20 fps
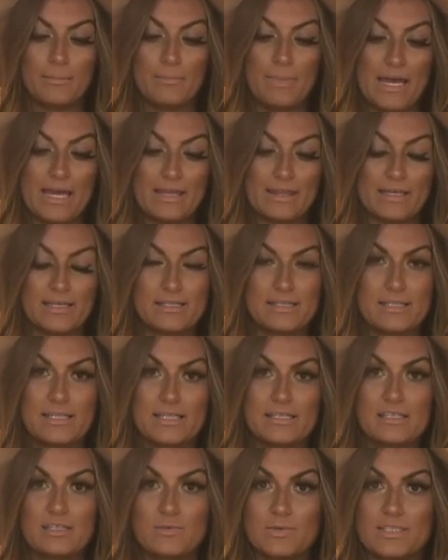bake this.
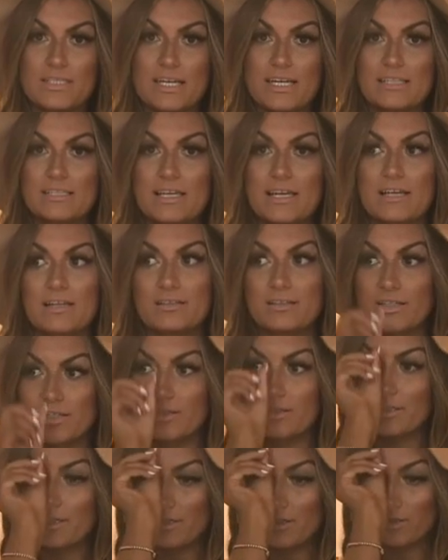This is what takes like
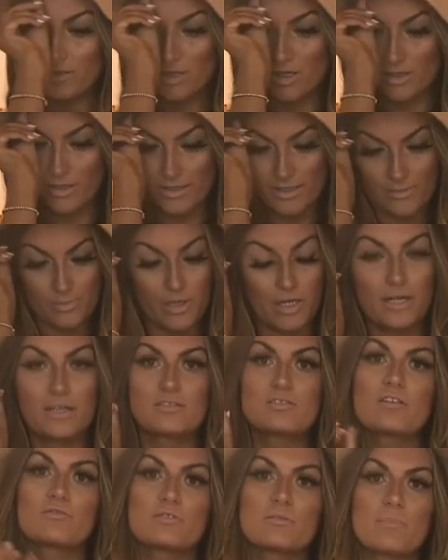literally the longest part
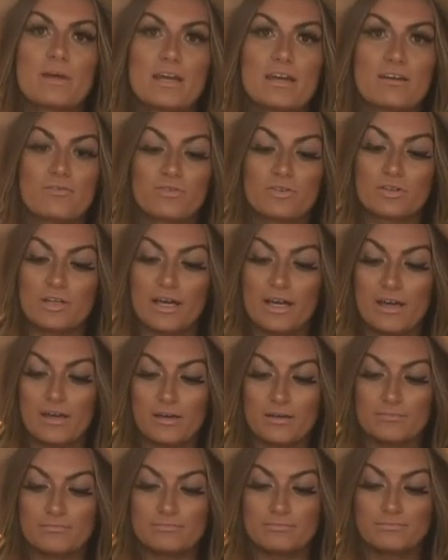you have to bake it for
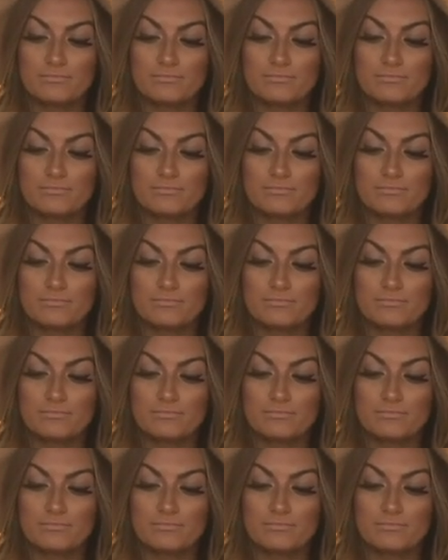like